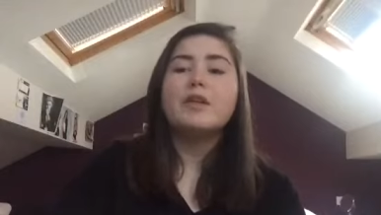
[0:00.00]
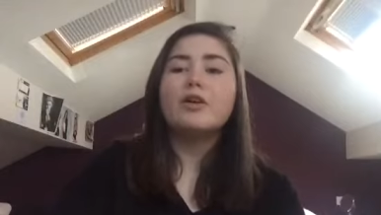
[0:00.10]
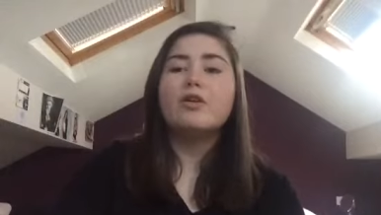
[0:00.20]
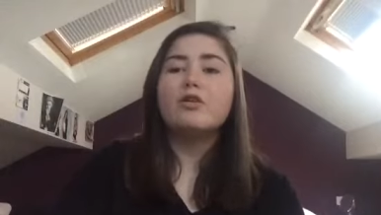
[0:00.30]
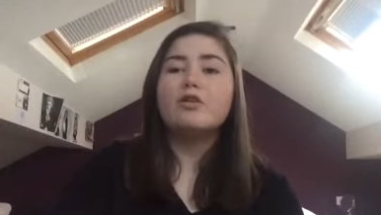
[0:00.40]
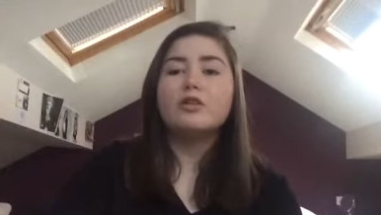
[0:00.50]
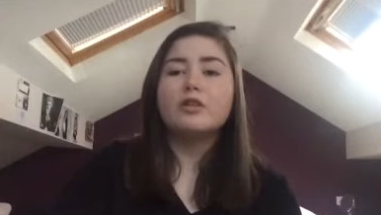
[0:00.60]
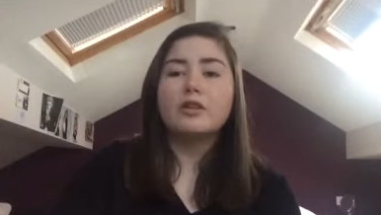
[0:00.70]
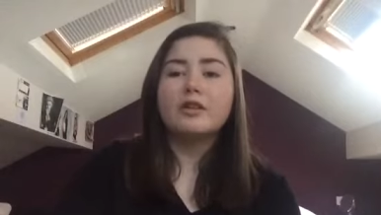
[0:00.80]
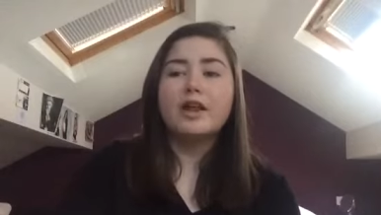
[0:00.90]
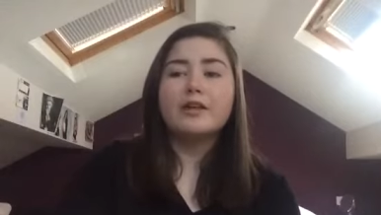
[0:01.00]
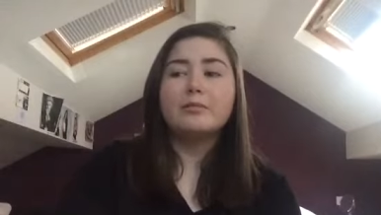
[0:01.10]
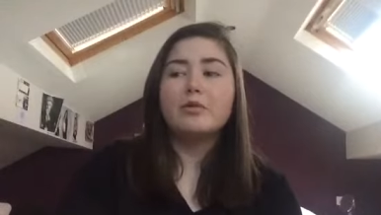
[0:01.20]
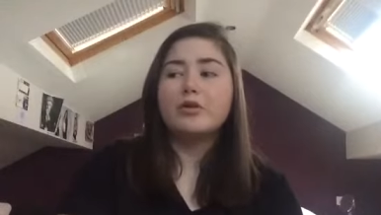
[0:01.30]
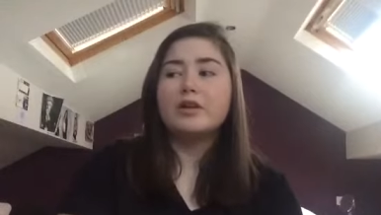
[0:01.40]
I got closer to the class
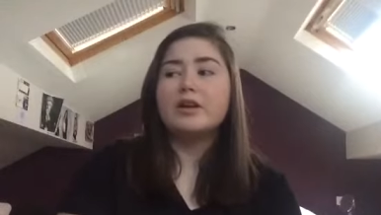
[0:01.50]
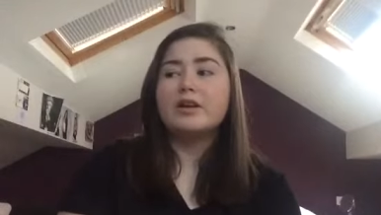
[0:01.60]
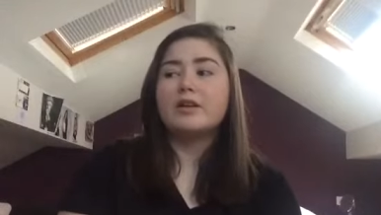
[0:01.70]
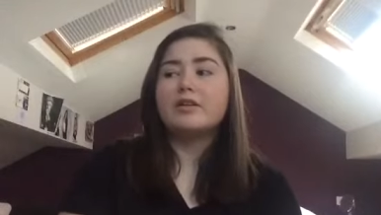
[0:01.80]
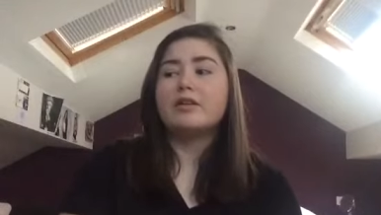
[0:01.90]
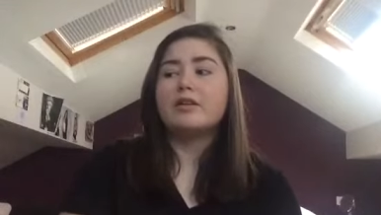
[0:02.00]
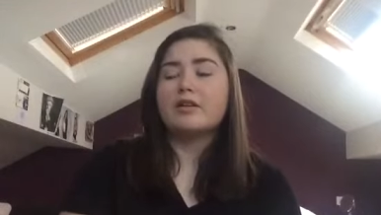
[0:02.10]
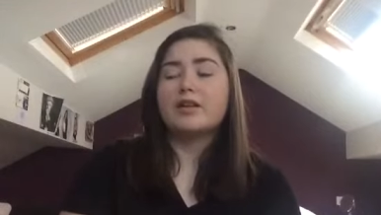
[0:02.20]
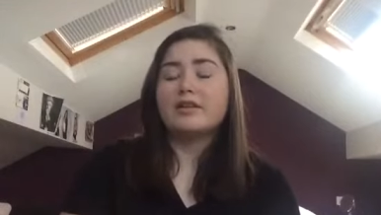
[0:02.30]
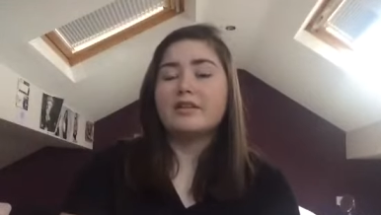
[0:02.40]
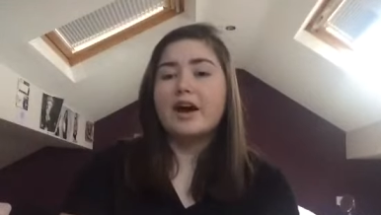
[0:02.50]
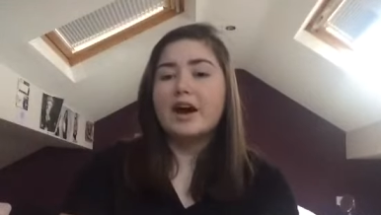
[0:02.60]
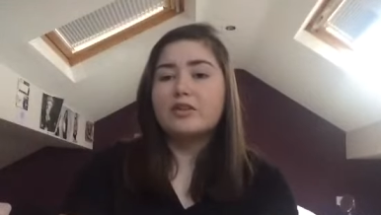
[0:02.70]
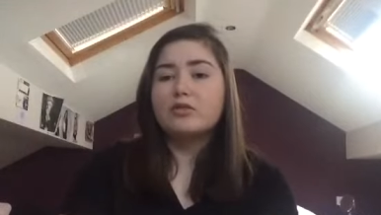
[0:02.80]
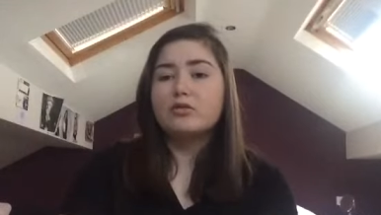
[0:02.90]
more than I did a class at
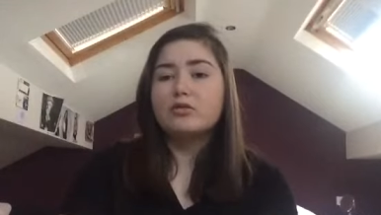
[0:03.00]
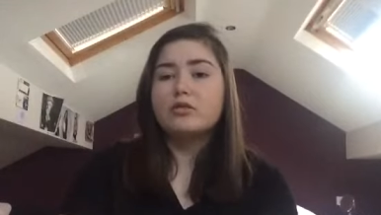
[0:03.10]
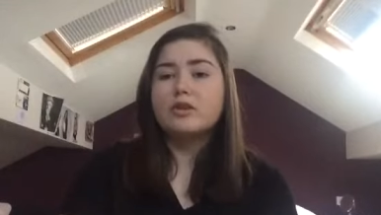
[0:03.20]
high school.